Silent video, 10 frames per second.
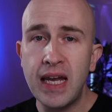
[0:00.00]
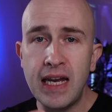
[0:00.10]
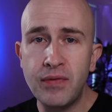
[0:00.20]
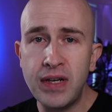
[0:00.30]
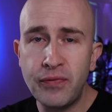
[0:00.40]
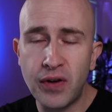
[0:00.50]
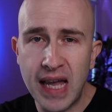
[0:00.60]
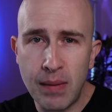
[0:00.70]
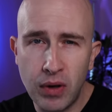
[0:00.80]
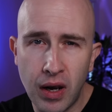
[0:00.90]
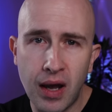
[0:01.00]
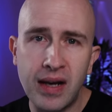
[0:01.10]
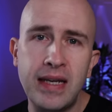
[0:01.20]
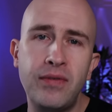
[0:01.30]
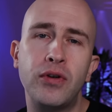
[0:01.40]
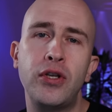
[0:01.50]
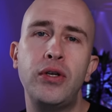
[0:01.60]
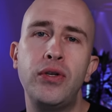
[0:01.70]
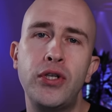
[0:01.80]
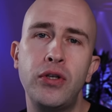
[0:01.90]
Even if I am live on
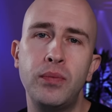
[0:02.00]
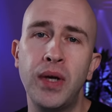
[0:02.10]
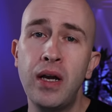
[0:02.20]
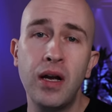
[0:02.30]
YouTube,